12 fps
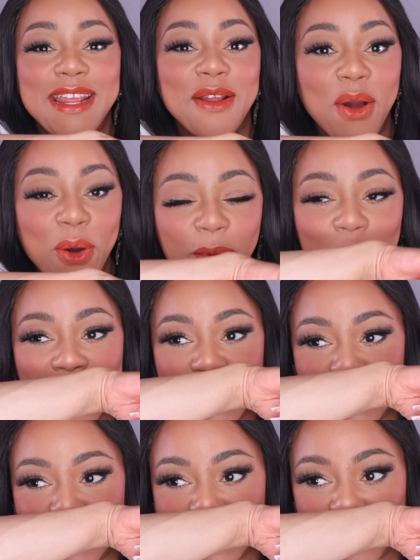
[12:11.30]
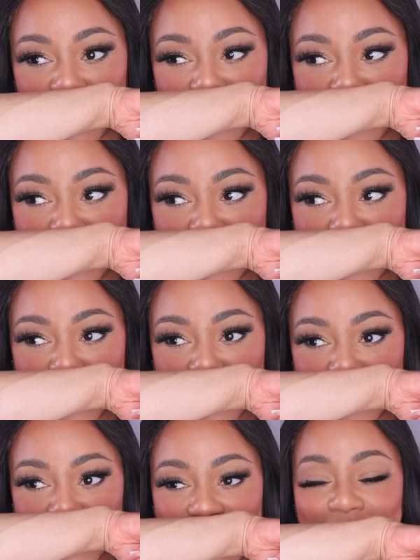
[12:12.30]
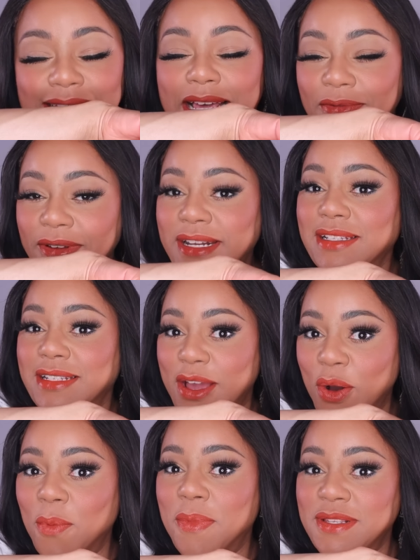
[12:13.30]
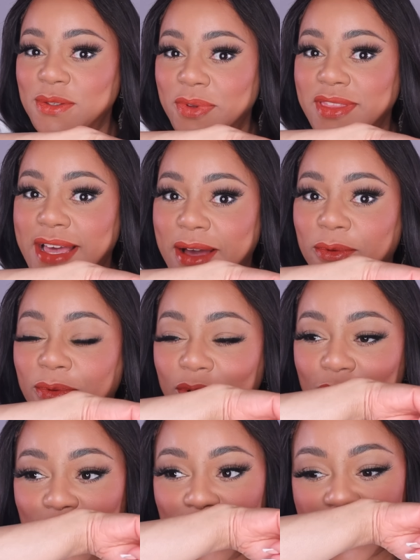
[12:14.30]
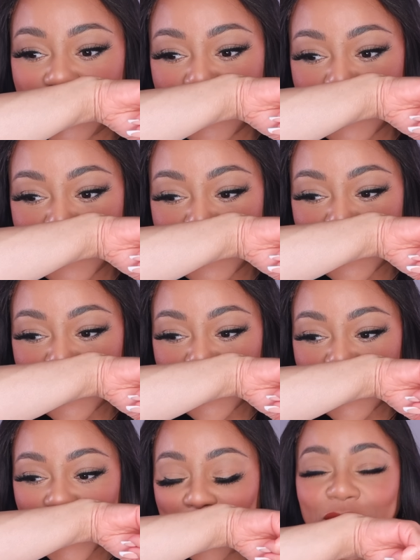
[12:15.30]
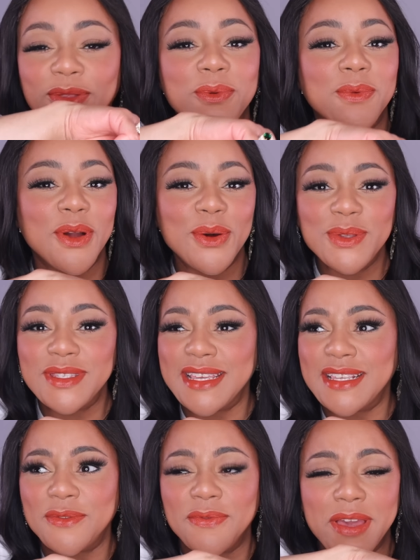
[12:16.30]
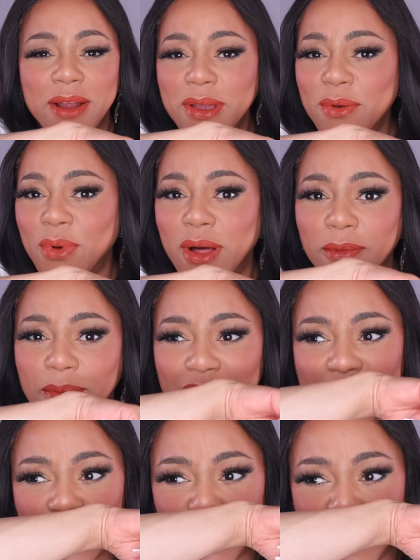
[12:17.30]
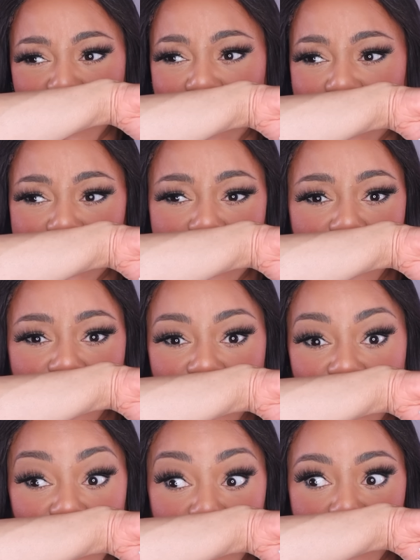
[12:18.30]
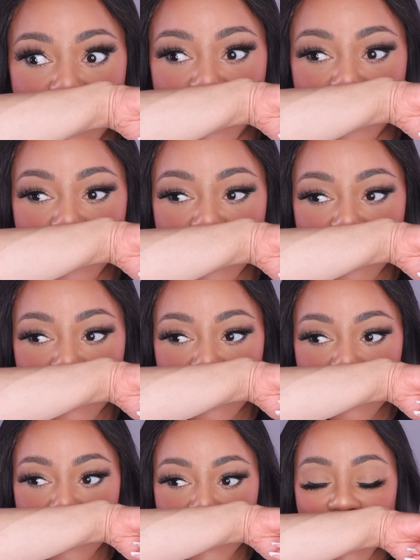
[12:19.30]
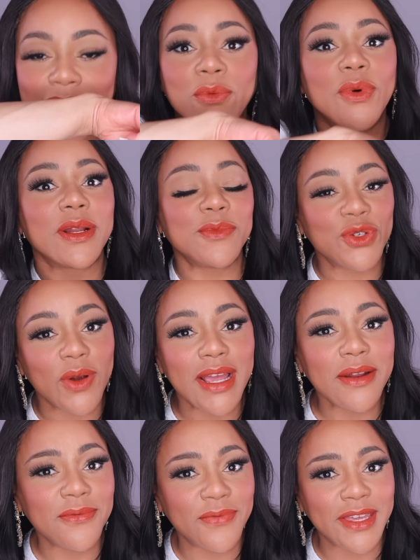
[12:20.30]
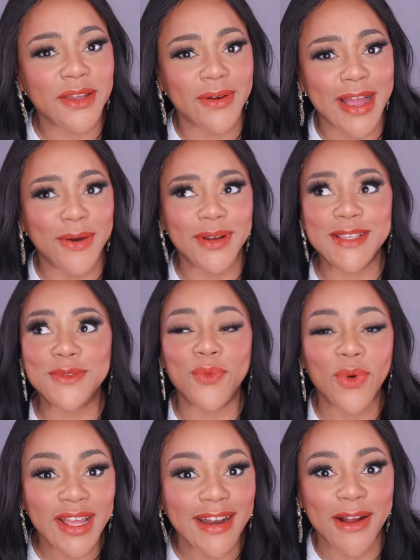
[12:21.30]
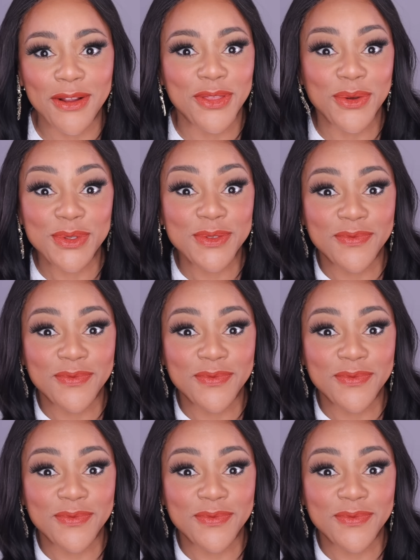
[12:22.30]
it opens, it definitely opens with that rose. But the rose is very well mixed with like some fruits. And what I'm trying to figure out is, what are those